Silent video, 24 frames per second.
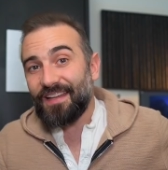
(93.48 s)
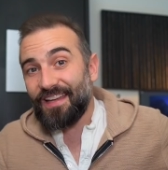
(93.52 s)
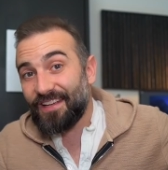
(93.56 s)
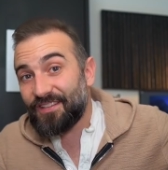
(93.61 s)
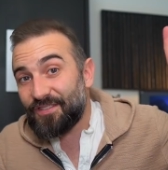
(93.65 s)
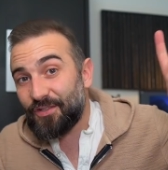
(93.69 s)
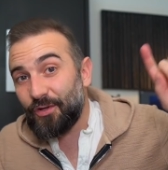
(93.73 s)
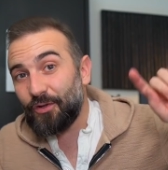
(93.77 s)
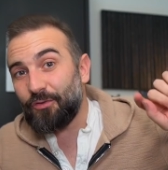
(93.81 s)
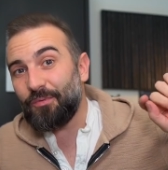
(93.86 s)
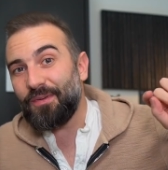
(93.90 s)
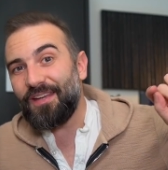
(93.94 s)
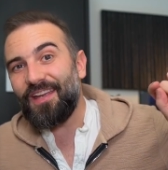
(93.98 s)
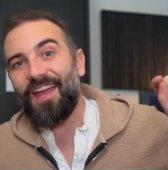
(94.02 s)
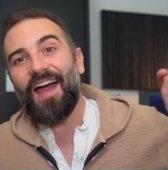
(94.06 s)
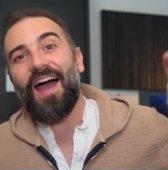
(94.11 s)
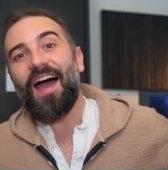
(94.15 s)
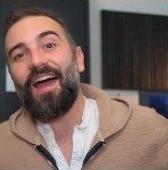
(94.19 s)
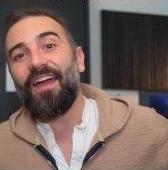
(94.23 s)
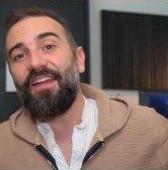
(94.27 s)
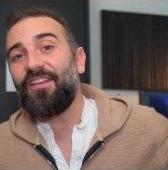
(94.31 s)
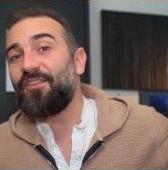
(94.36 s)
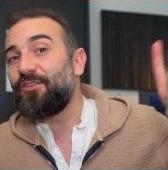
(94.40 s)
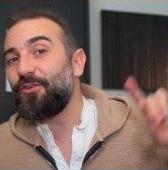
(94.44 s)
Excuse me,
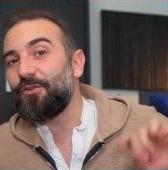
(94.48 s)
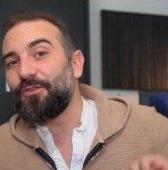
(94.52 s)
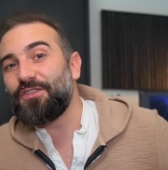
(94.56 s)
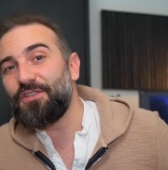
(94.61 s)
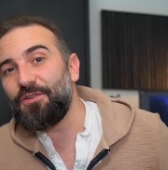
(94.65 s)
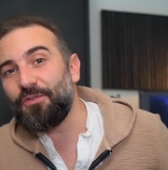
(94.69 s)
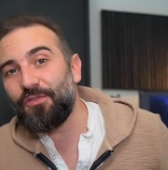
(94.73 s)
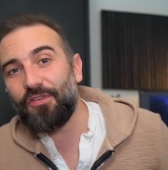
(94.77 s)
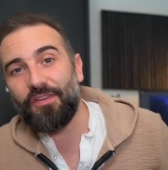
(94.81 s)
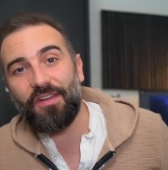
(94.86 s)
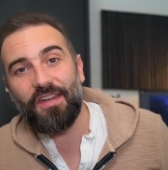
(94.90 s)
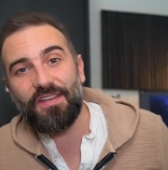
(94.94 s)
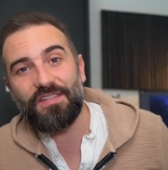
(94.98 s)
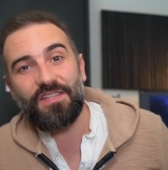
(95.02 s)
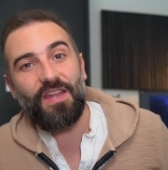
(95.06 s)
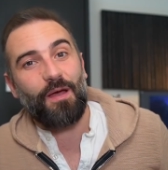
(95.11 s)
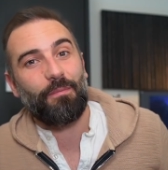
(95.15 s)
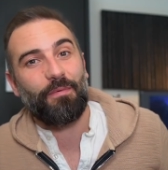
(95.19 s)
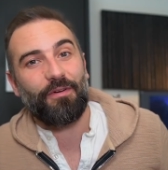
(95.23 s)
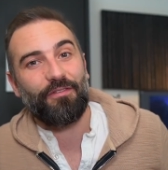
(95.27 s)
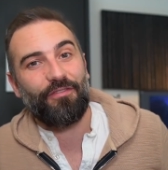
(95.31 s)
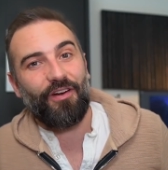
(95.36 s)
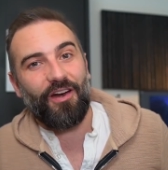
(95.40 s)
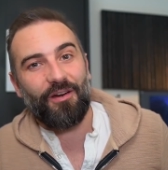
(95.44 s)
I don't use a
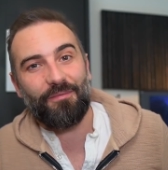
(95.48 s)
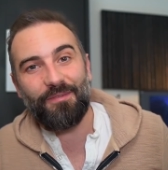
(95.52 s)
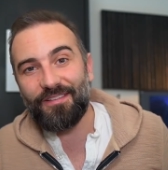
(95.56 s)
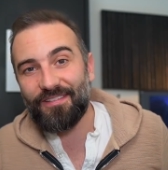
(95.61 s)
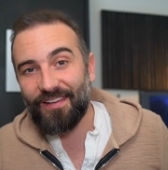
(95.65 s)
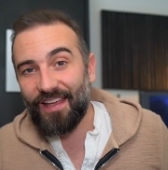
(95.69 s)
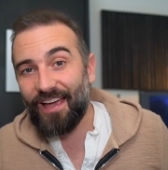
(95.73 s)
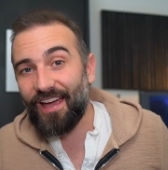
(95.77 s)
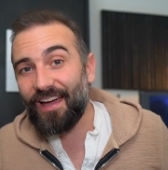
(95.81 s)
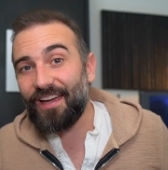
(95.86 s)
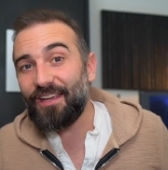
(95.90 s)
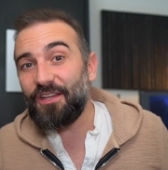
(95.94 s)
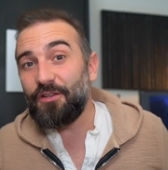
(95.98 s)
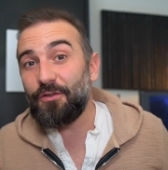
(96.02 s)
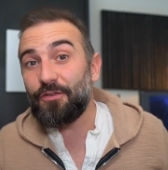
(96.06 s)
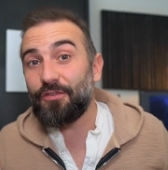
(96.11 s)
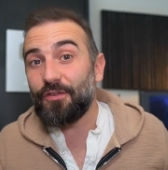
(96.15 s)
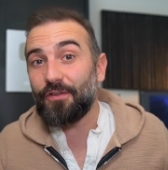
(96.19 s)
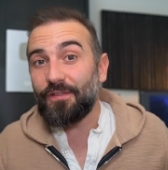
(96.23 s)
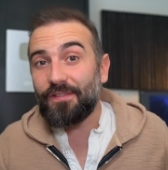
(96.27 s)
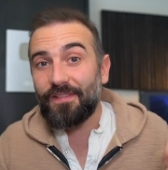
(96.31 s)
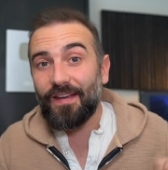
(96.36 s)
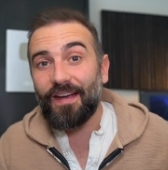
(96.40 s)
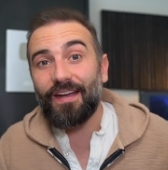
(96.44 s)
desktop environment, I use
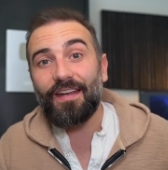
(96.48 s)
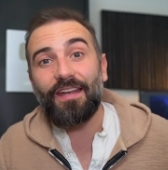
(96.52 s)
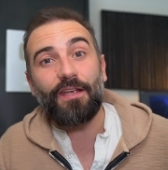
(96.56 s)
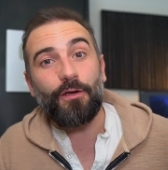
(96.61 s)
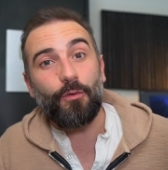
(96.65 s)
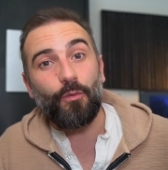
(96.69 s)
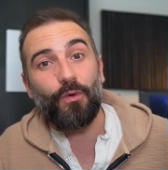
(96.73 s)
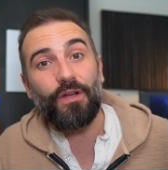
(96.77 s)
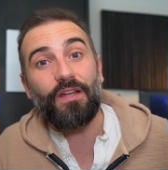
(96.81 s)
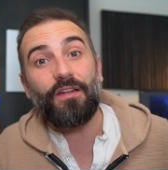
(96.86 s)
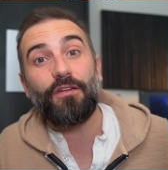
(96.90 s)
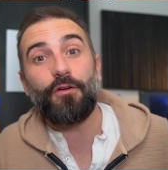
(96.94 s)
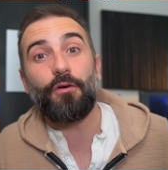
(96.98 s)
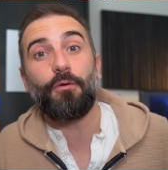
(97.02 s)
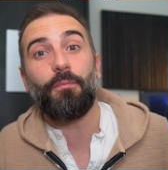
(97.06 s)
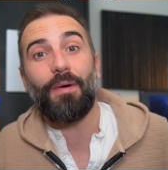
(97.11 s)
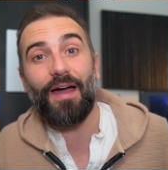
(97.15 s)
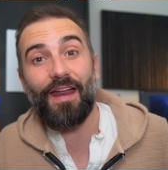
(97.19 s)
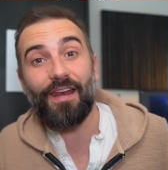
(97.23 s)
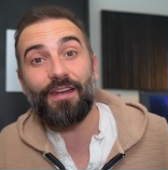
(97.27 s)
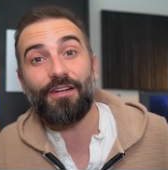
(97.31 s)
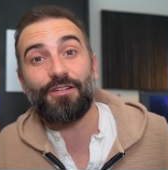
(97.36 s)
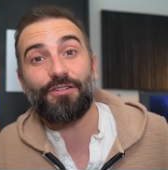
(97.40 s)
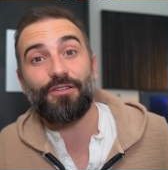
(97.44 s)
a tiling window
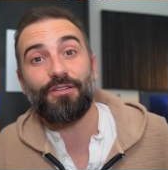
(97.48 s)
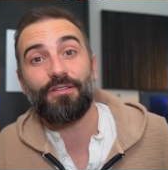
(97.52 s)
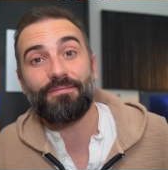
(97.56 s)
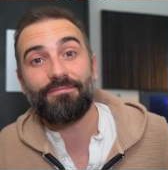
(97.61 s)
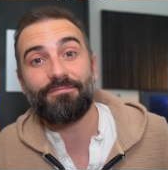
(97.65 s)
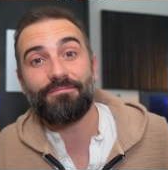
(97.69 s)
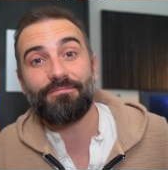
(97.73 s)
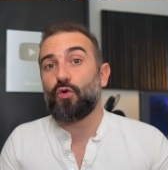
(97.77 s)
manager.